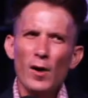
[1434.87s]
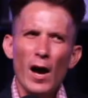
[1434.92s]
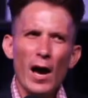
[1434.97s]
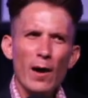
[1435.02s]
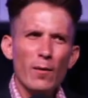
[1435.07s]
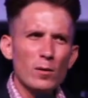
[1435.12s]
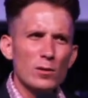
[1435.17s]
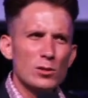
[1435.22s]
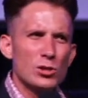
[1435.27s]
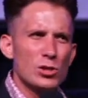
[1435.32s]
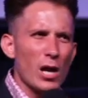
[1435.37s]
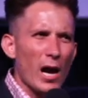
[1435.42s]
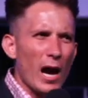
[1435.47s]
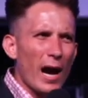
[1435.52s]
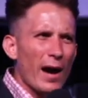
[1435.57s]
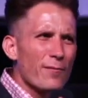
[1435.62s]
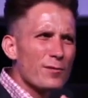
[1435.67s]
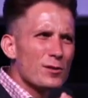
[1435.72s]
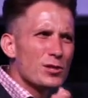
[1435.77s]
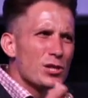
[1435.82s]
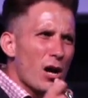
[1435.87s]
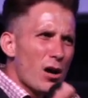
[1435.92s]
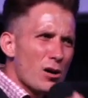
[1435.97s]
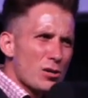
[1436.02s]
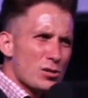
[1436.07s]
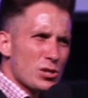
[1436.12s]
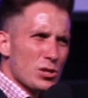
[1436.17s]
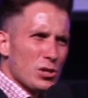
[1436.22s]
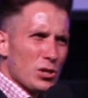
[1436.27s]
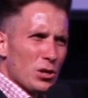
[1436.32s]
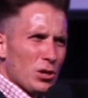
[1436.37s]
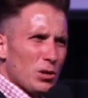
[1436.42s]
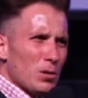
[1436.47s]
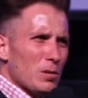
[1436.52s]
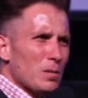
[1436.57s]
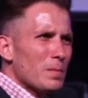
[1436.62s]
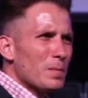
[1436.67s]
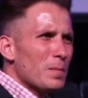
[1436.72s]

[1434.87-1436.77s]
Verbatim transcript: I will cho- I've chosen you.